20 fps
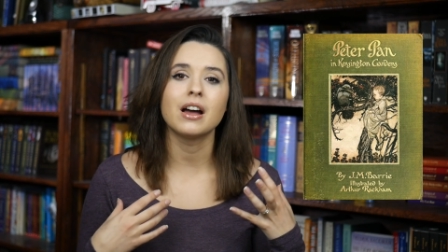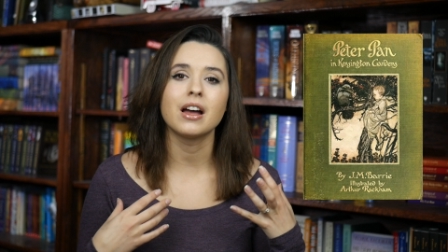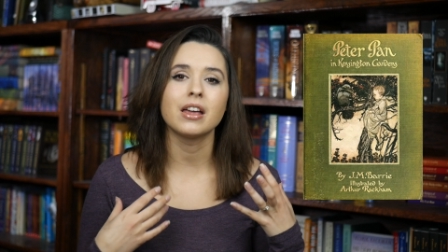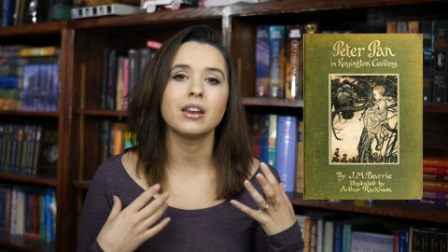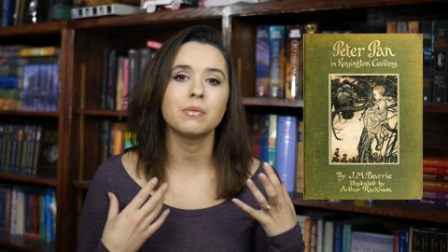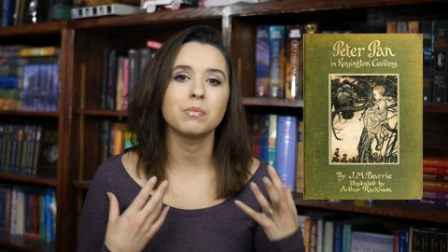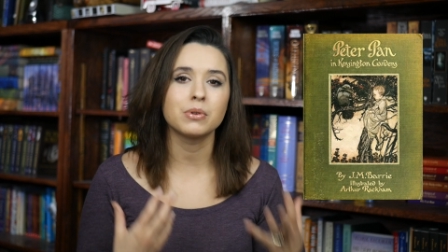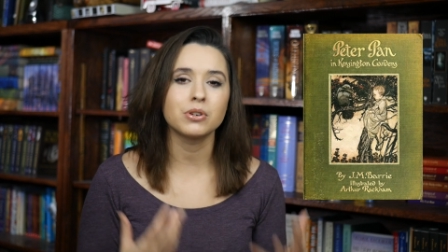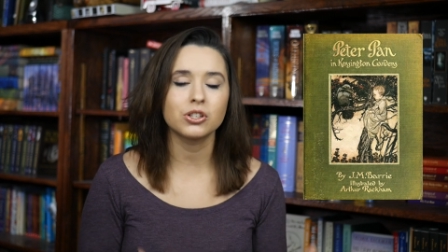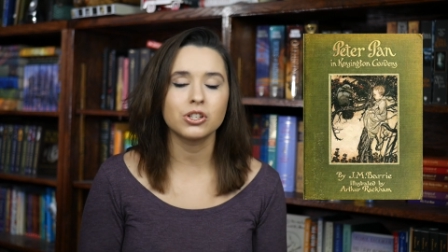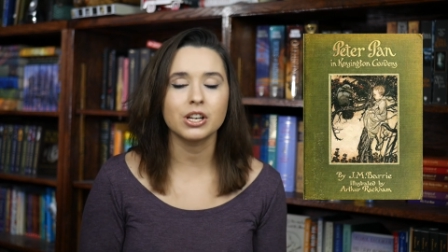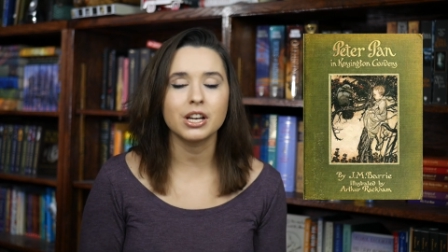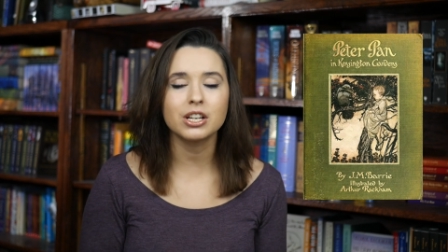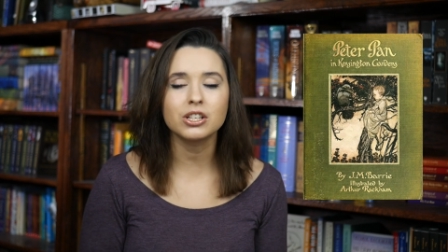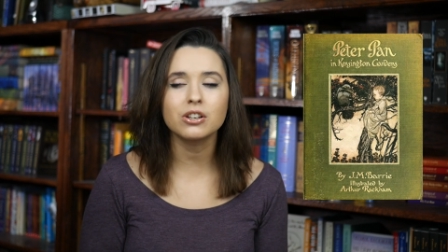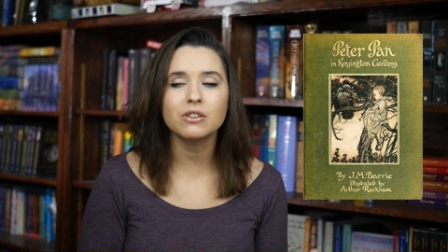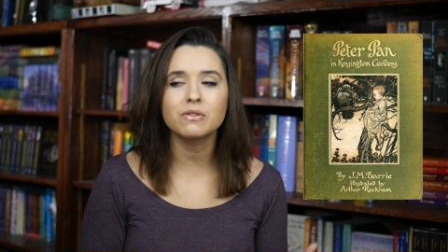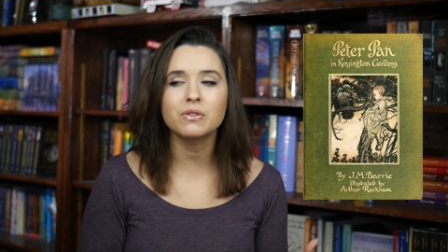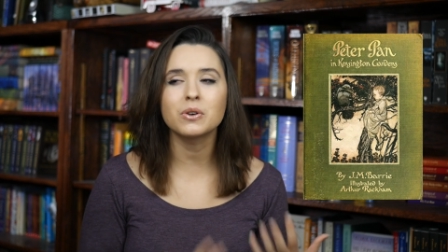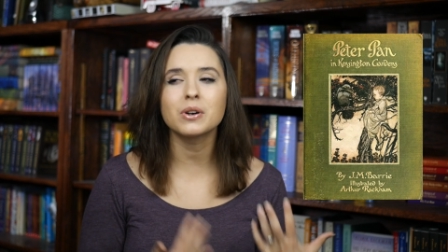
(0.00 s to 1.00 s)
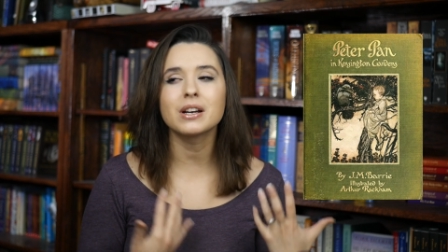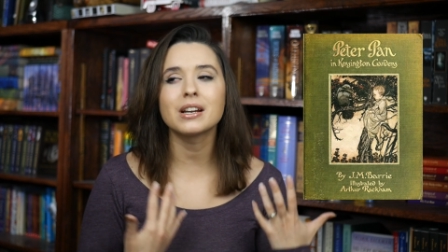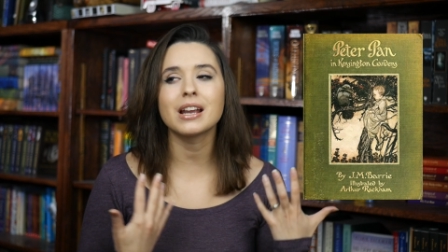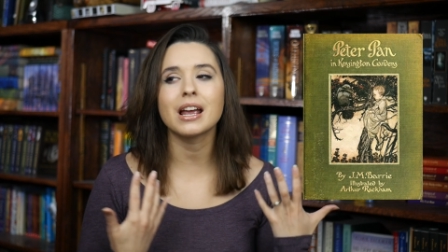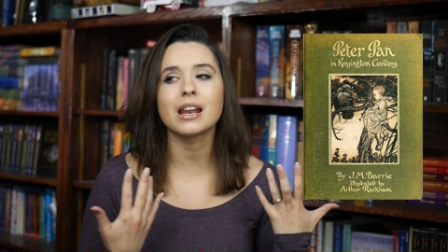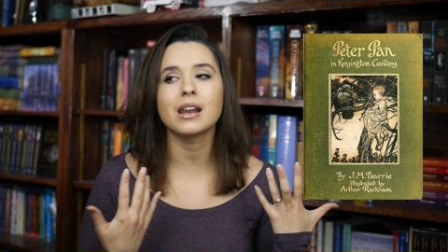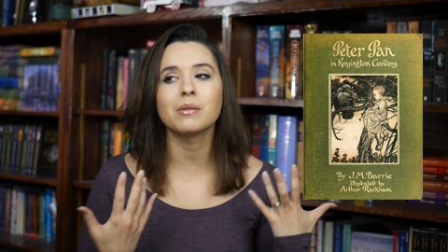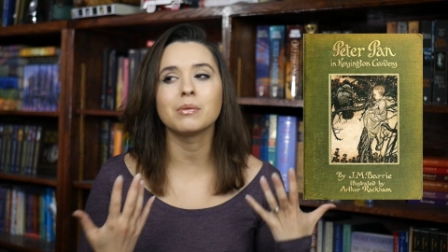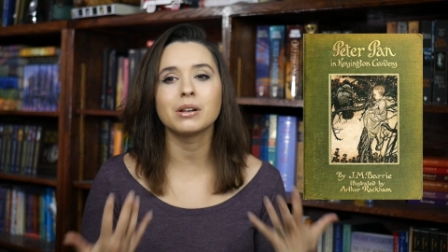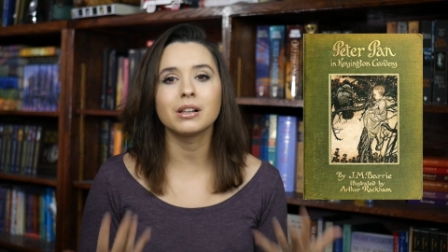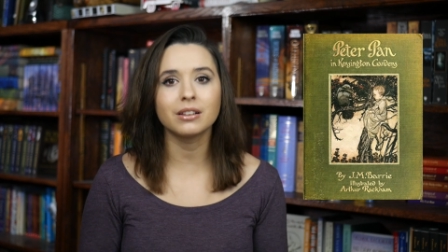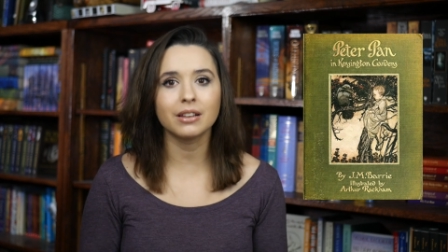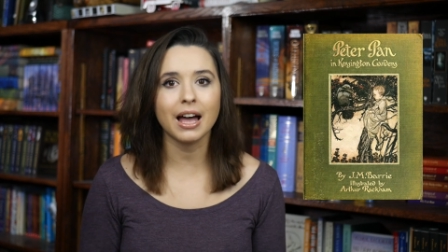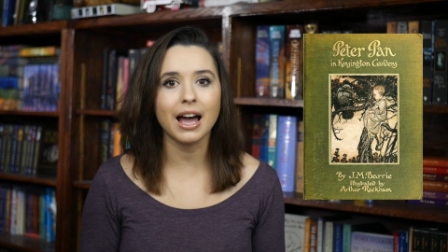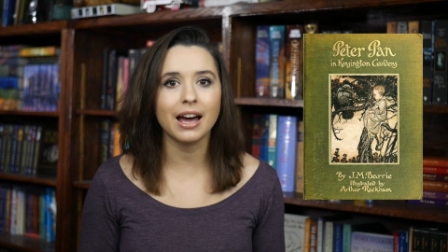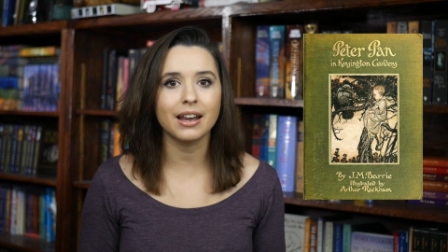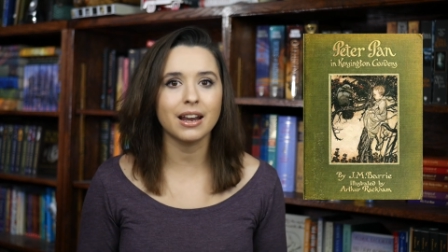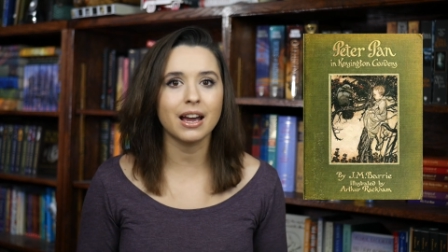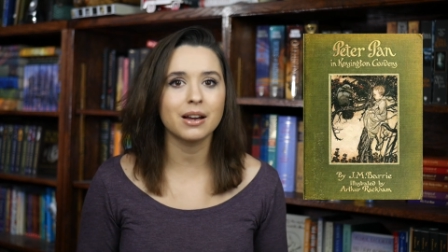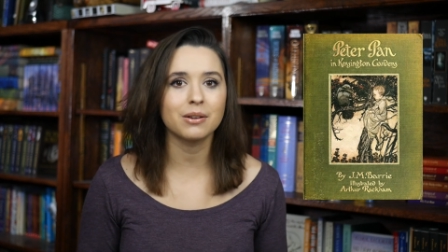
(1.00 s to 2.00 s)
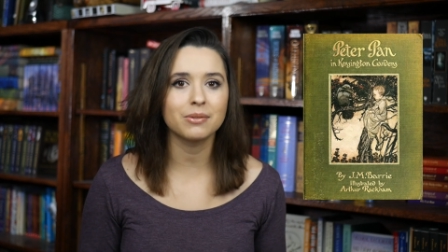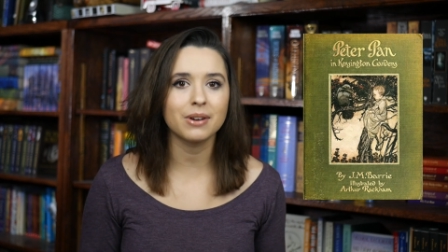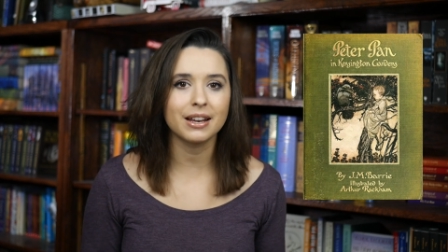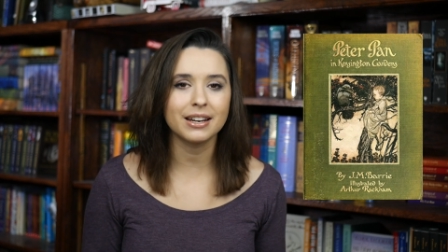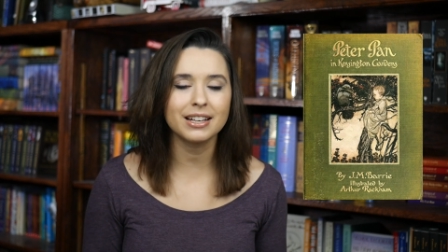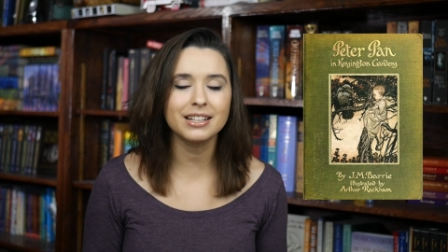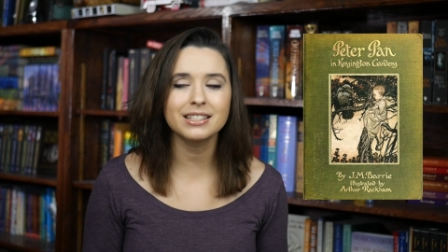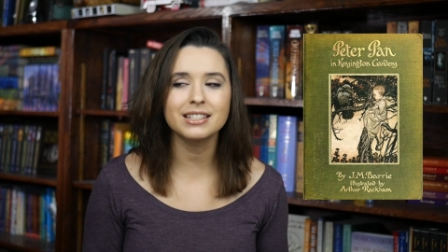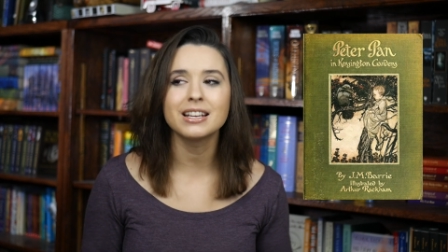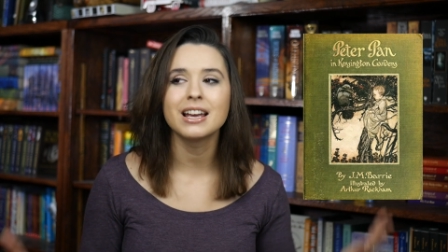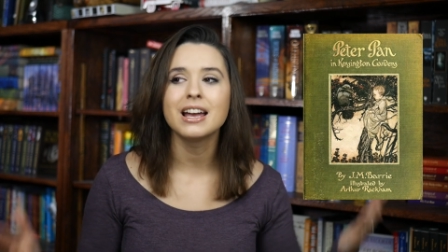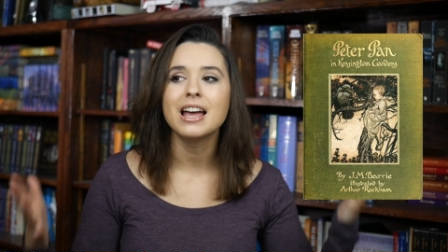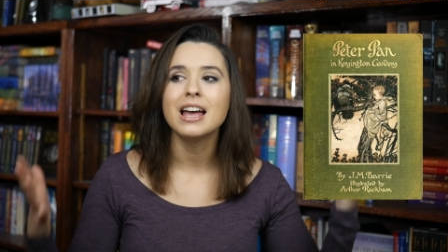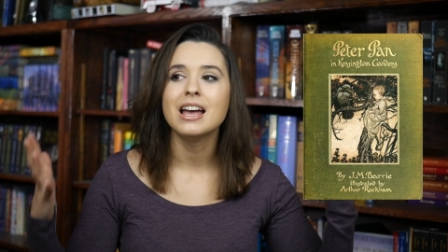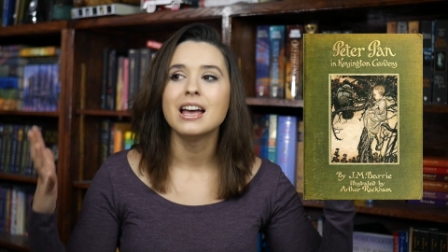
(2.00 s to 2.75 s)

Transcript: an appreciation for it and I'm glad I read it.